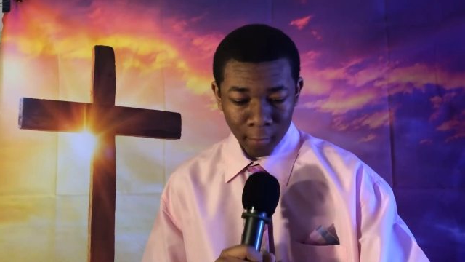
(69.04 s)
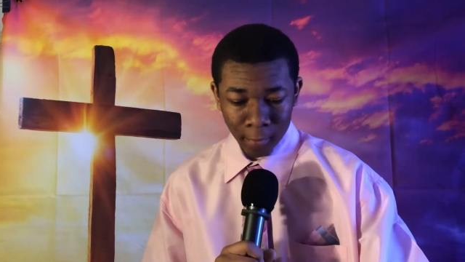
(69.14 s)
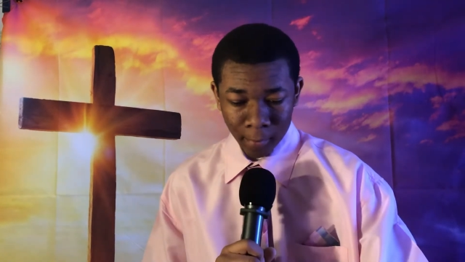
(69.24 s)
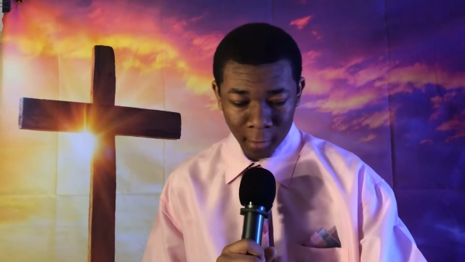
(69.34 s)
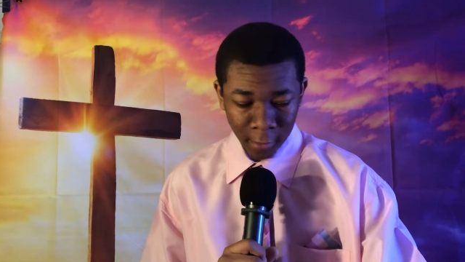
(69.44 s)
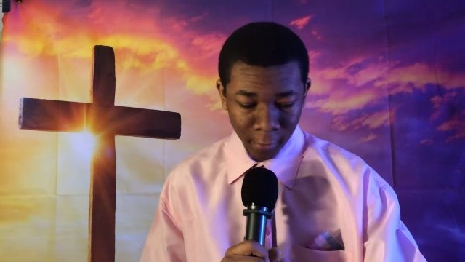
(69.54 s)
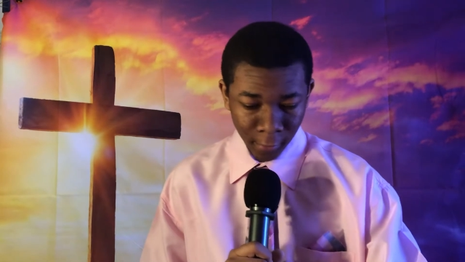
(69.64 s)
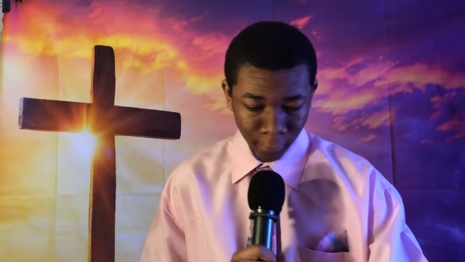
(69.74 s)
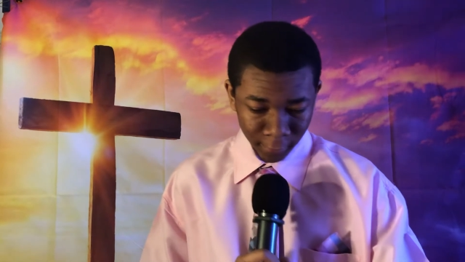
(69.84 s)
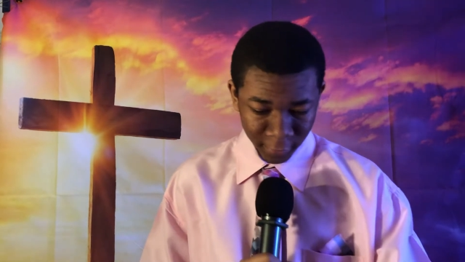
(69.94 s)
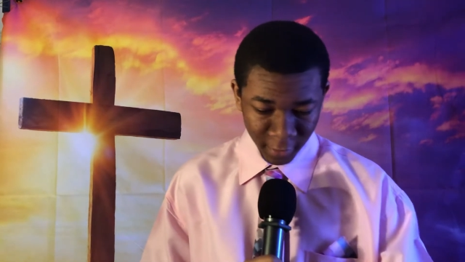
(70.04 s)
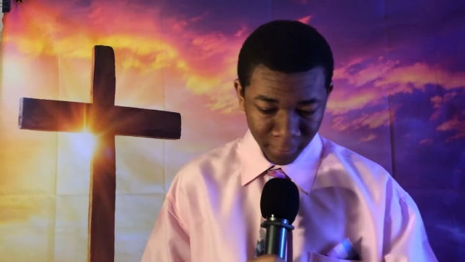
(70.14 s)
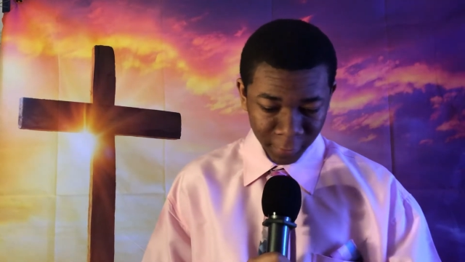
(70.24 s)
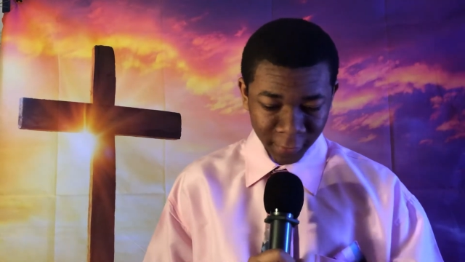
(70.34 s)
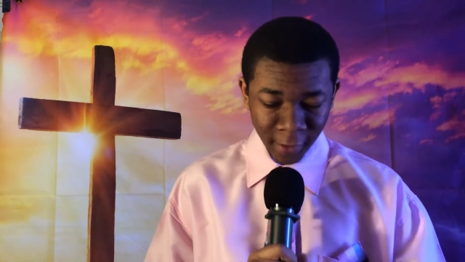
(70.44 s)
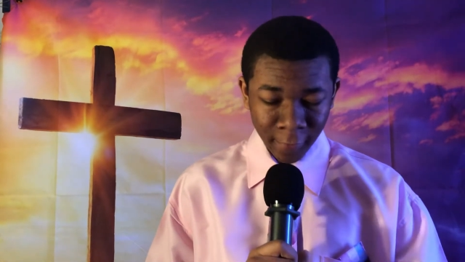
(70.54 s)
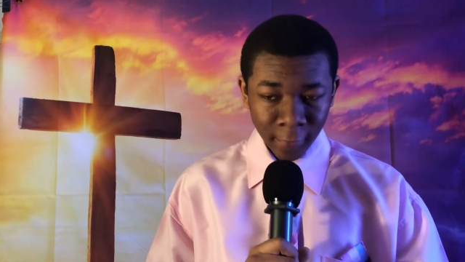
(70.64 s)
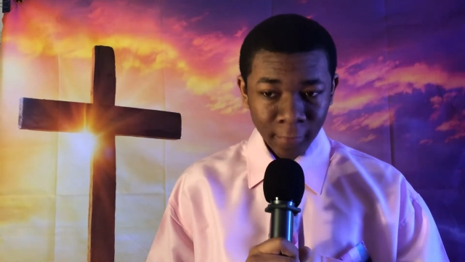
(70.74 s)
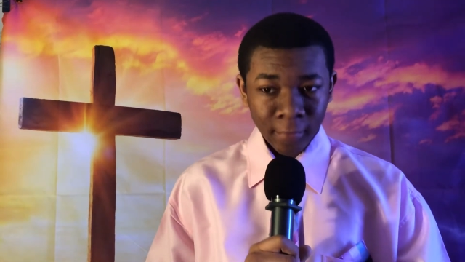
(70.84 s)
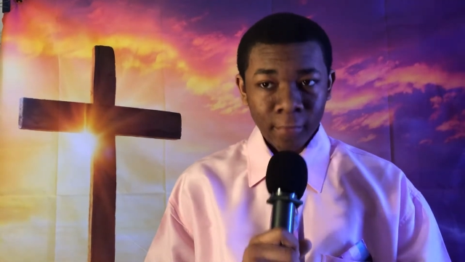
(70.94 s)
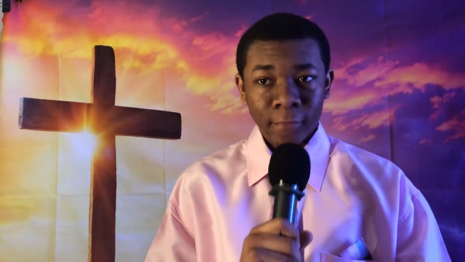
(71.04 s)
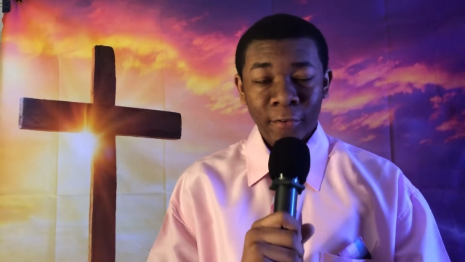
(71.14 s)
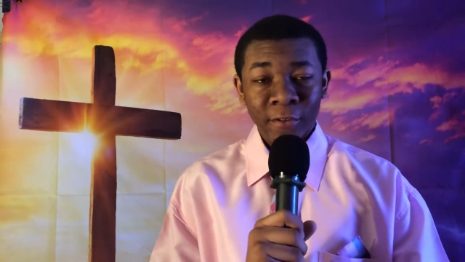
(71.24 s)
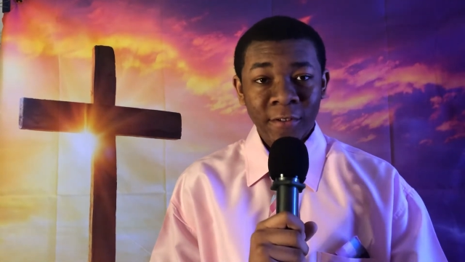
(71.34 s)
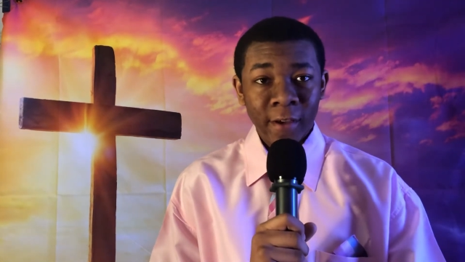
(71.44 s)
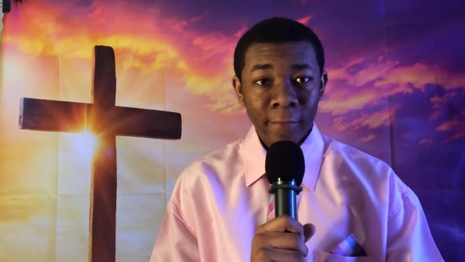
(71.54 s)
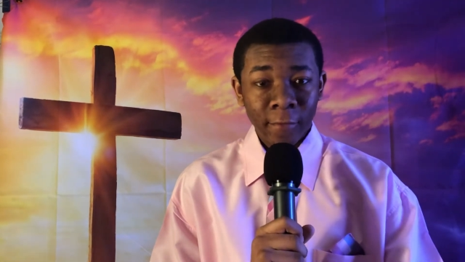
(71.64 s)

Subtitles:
Matthew chapter 7, verse 7.